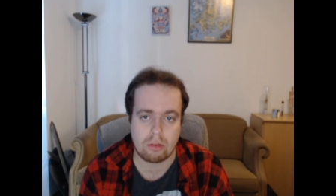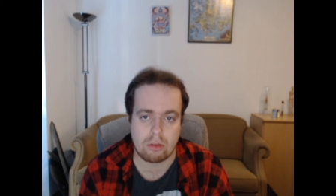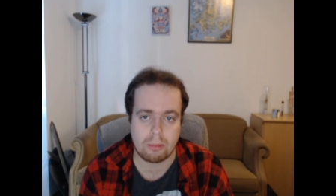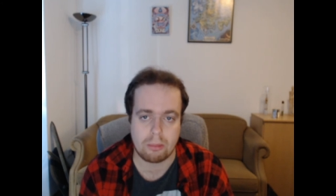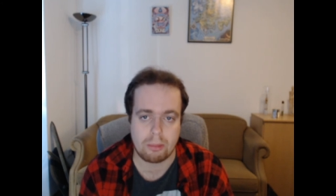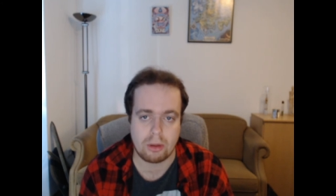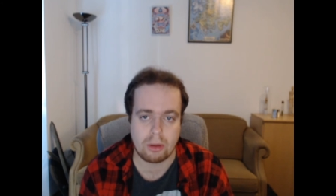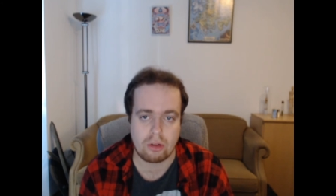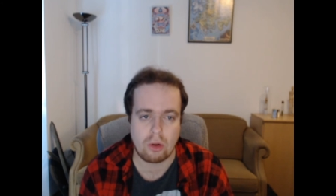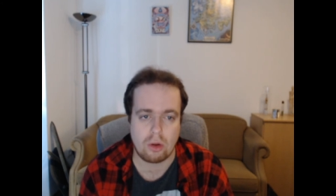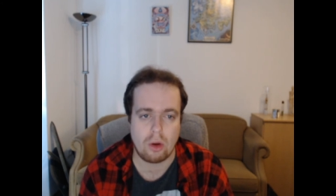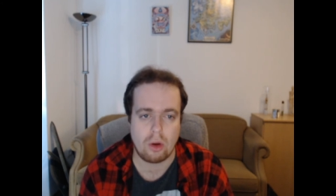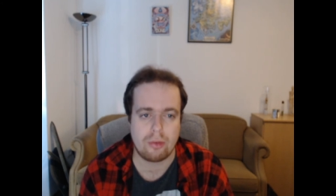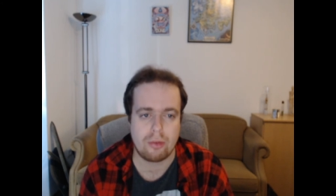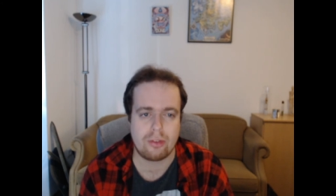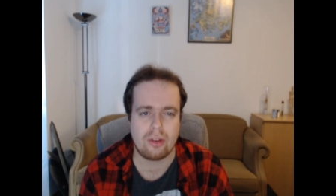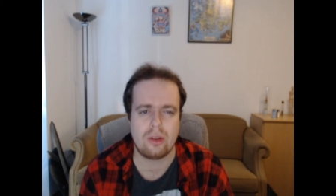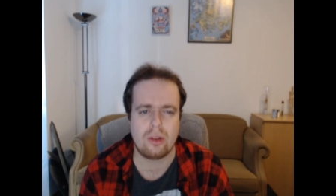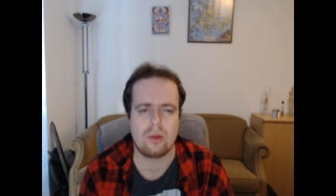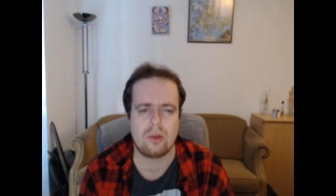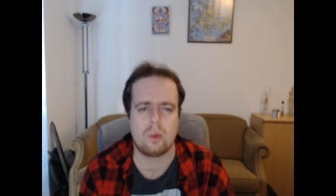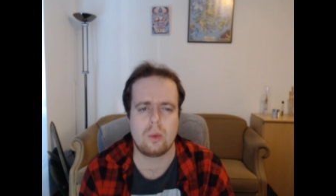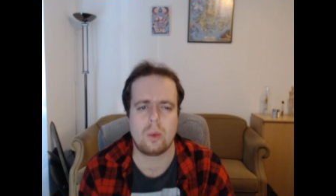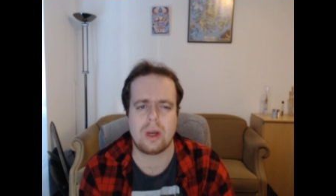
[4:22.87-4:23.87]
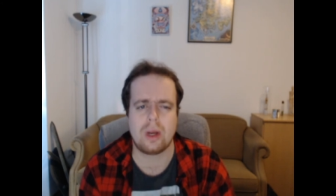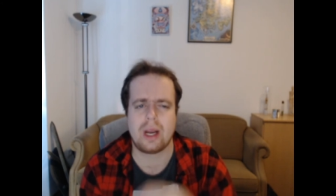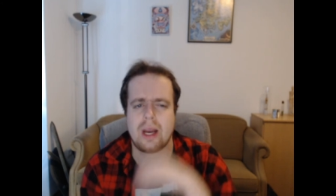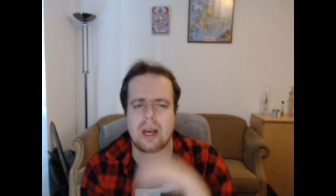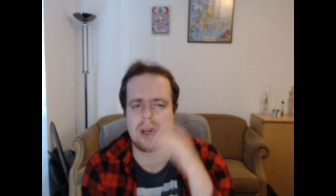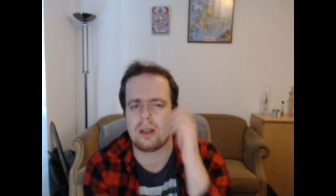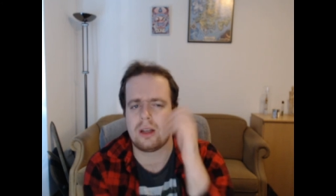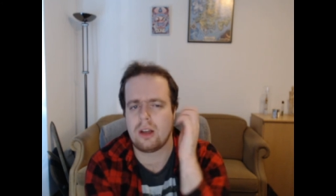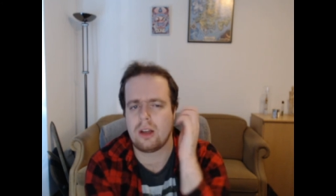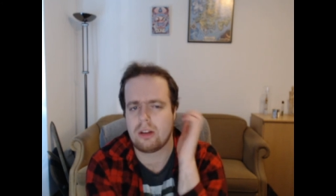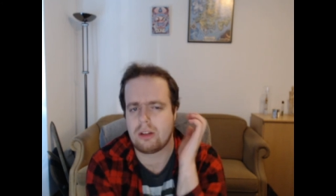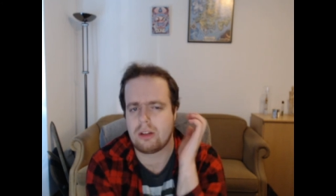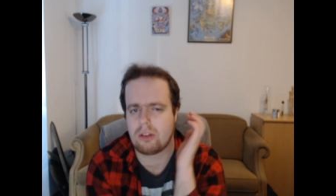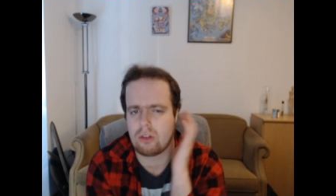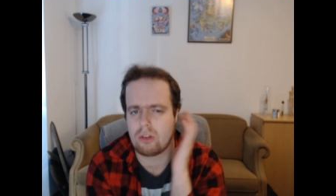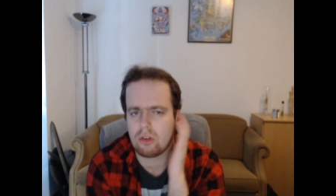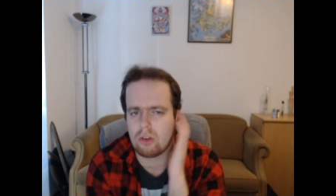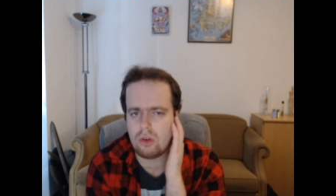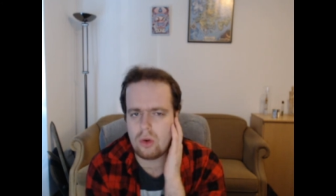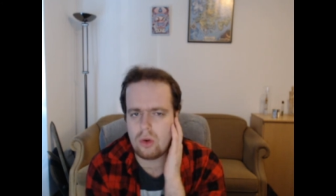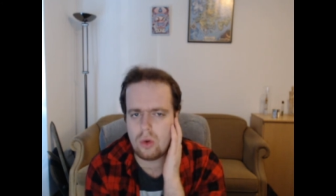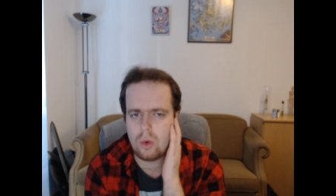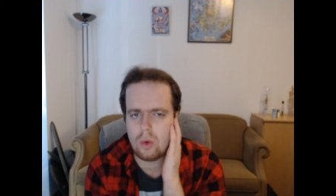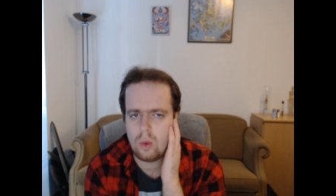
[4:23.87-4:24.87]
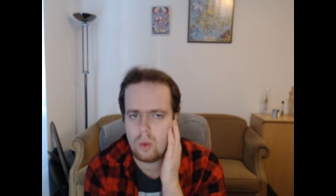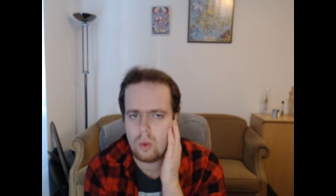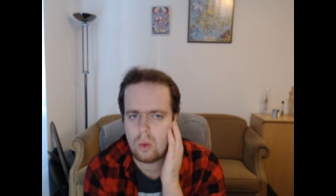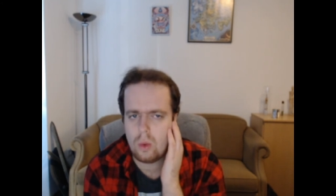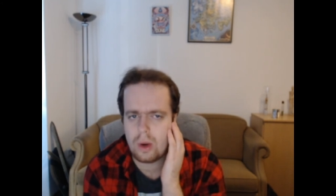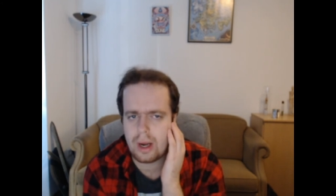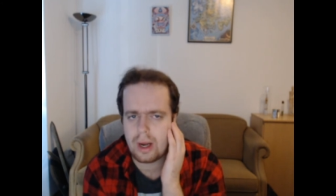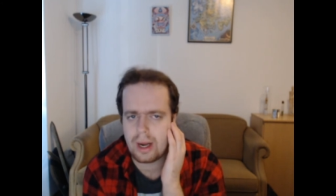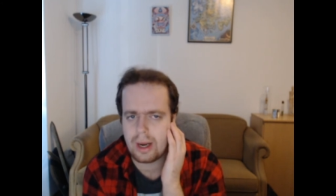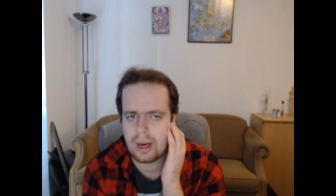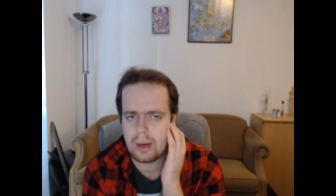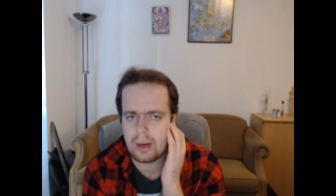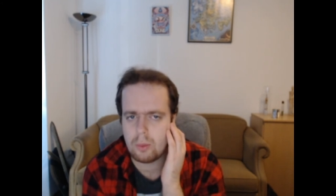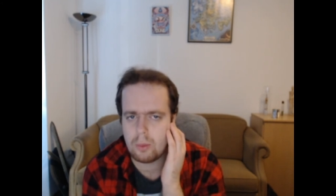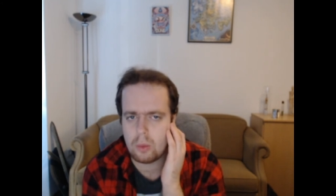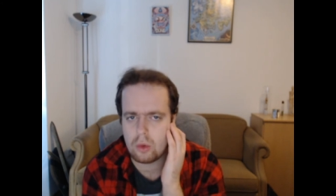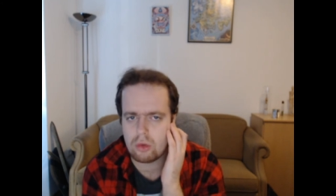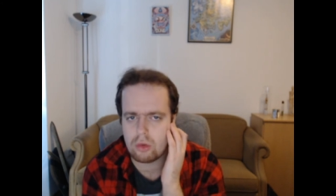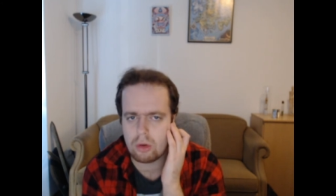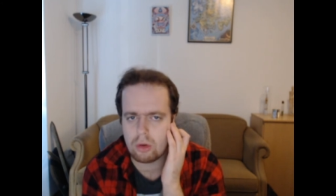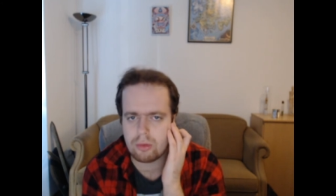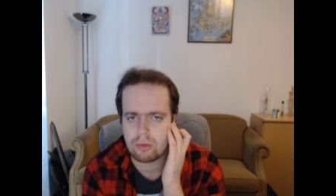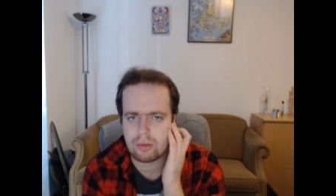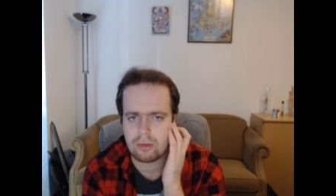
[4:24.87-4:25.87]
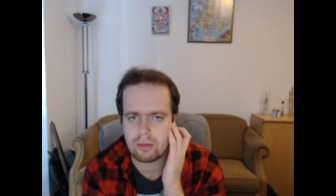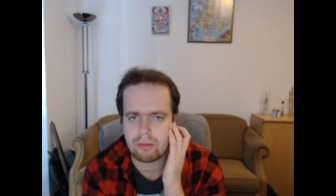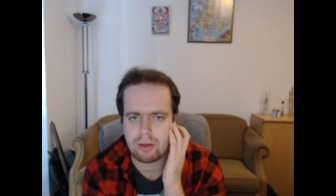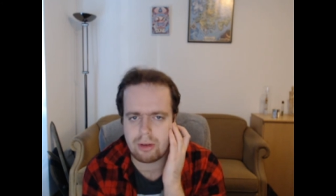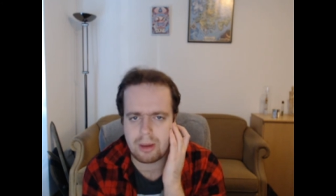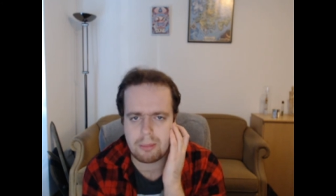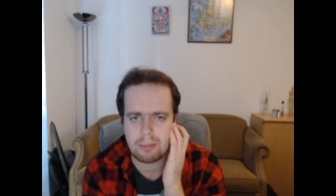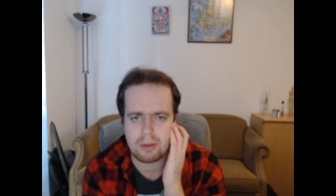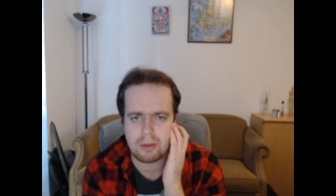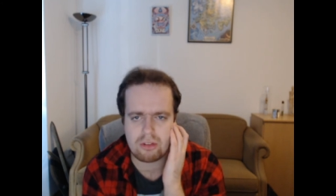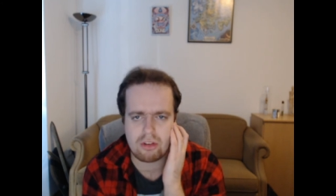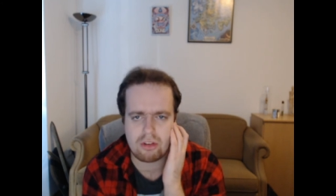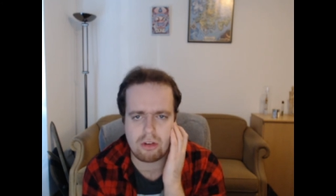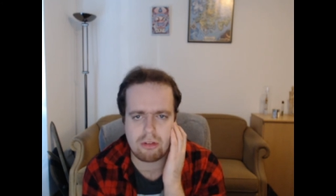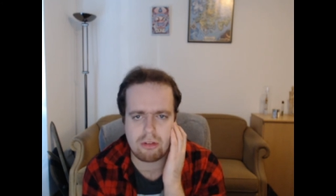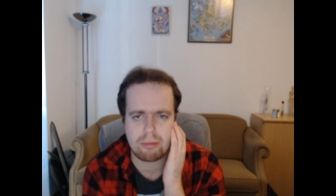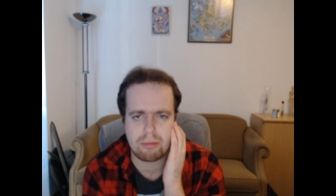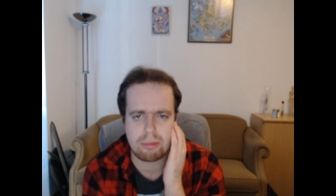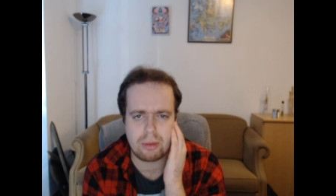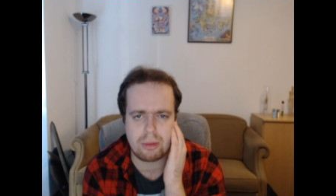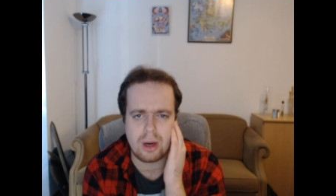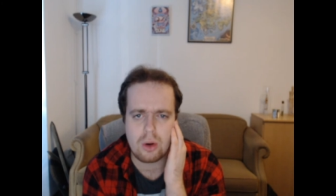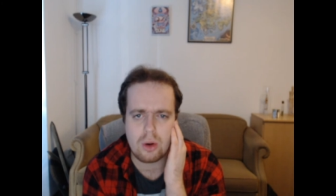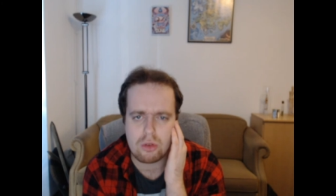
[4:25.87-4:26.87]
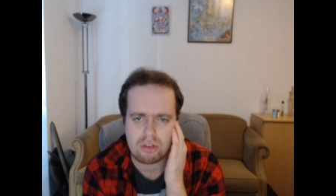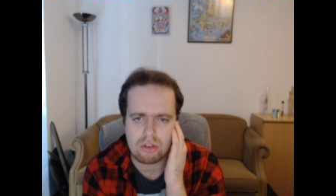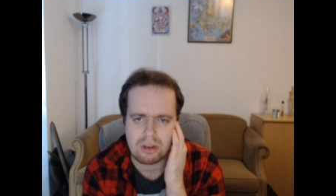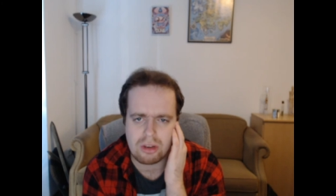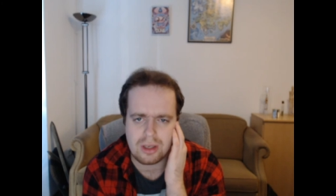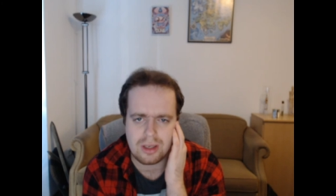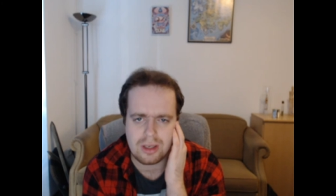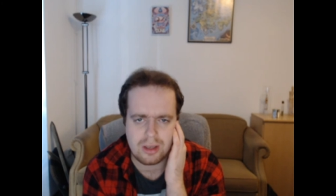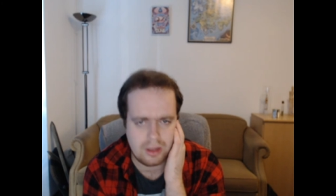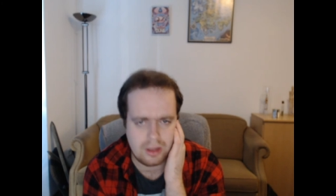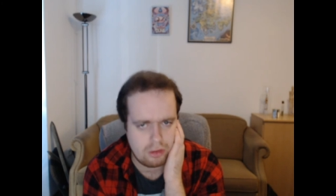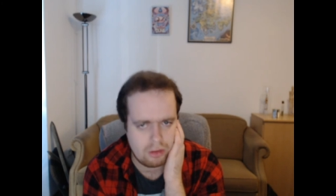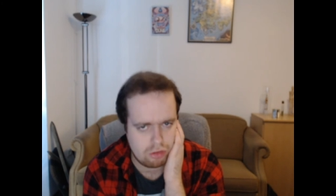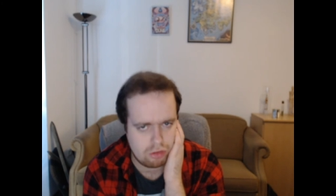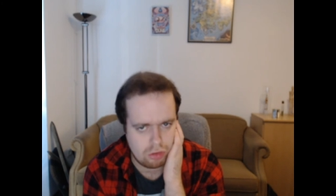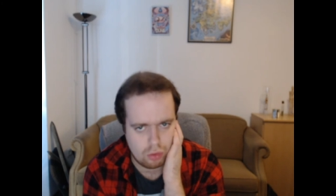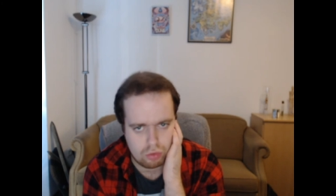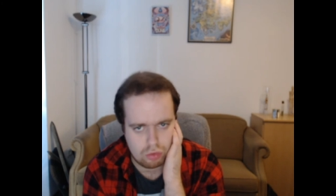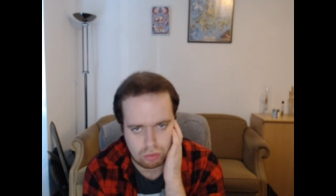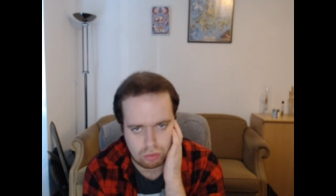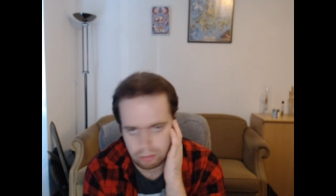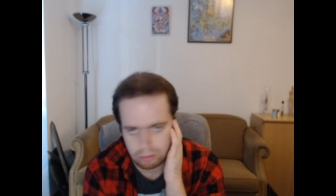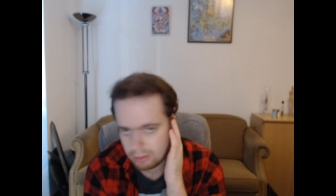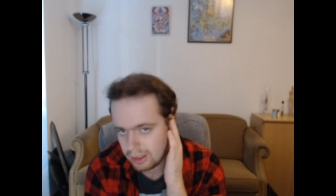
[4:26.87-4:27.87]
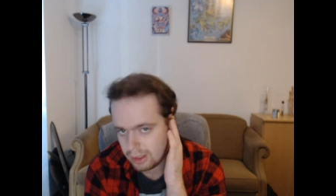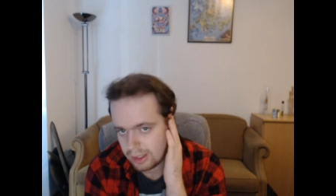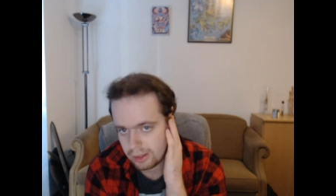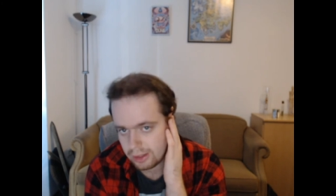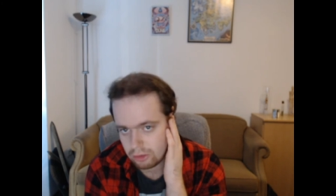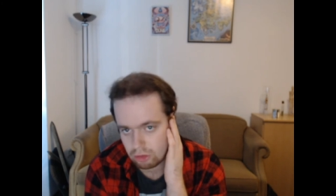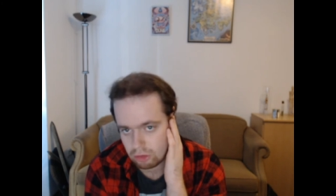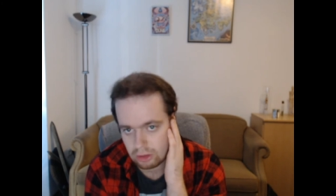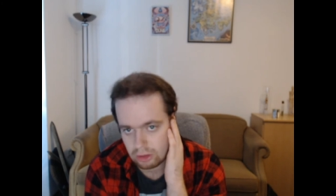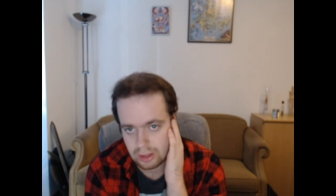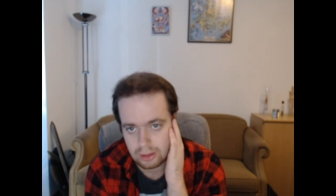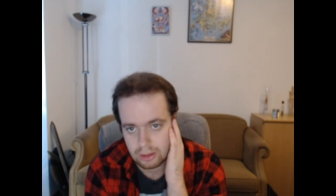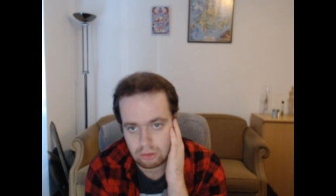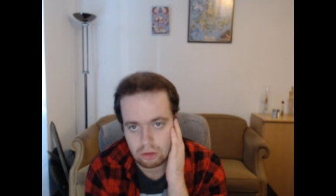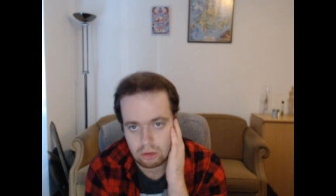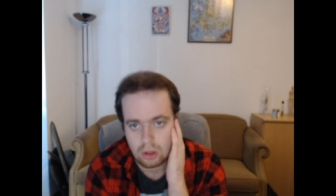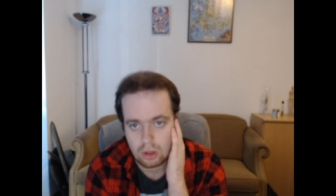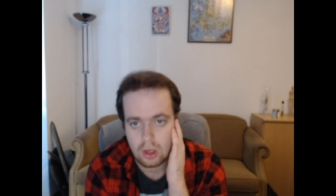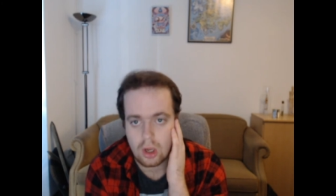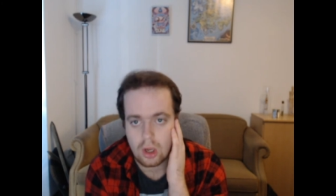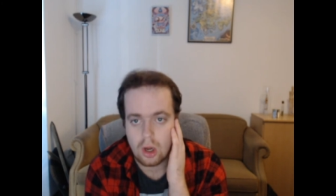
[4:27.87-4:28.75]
but often when I had nothing to do, I would often find myself browsing these social media sites